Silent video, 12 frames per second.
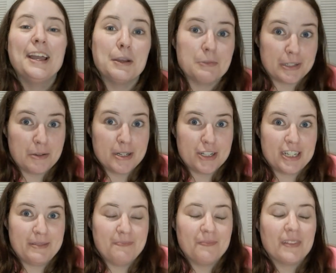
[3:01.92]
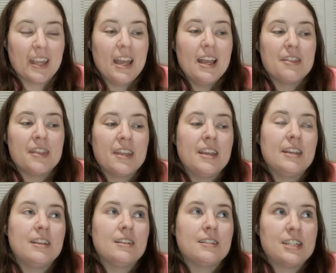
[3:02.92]
was low budget.
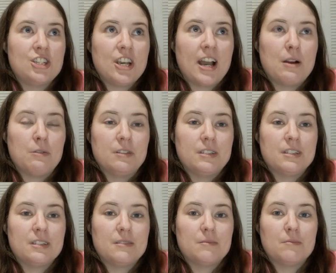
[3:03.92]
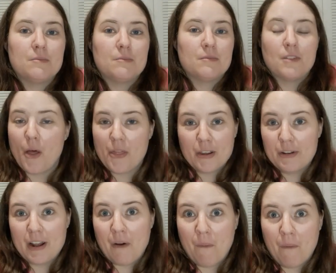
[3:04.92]
The CGI was not that good
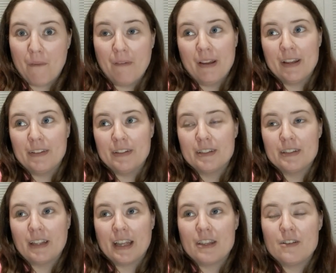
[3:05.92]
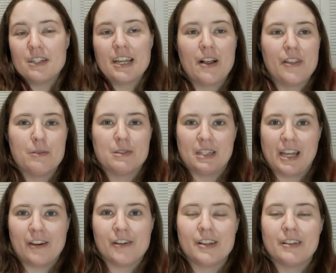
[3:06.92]
at all. It looked like, you could tell that it was
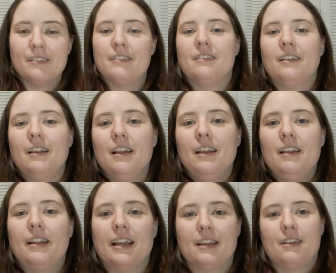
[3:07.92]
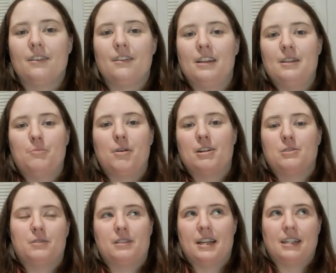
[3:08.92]
layered. Like, in the parts
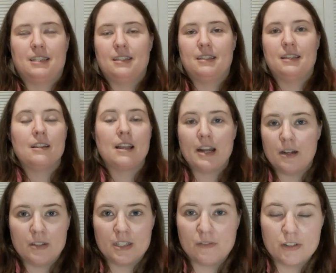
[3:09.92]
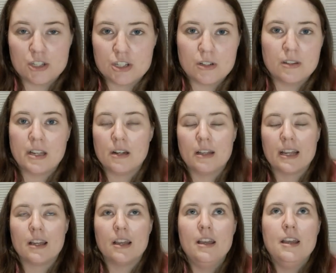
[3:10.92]
where it's like and these fish, they're like,